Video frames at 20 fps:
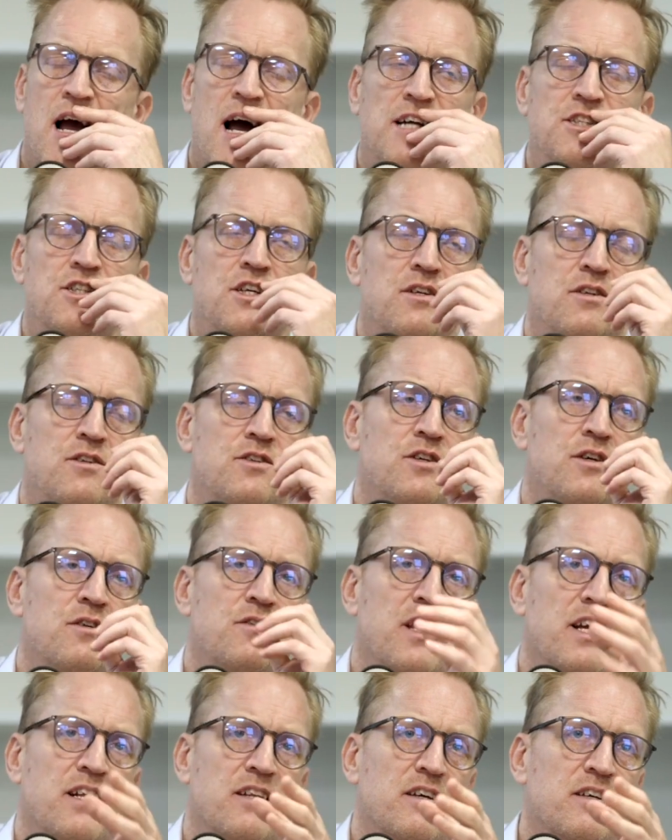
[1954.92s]
And do you
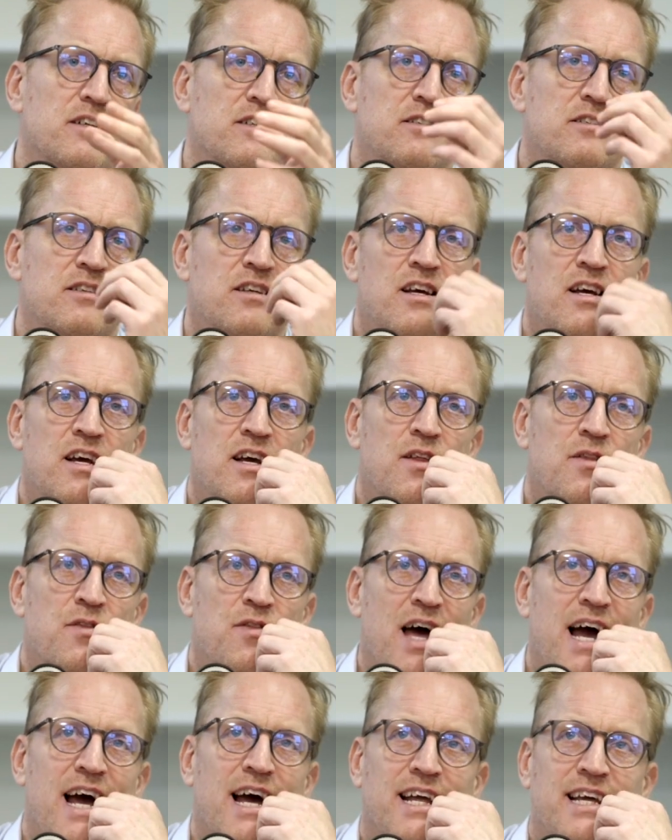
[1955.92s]
think
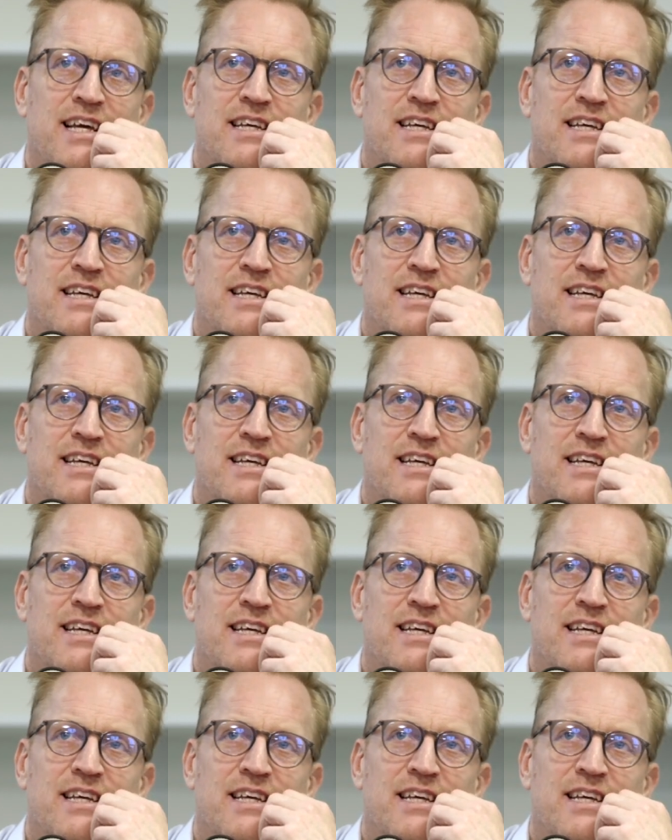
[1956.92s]
that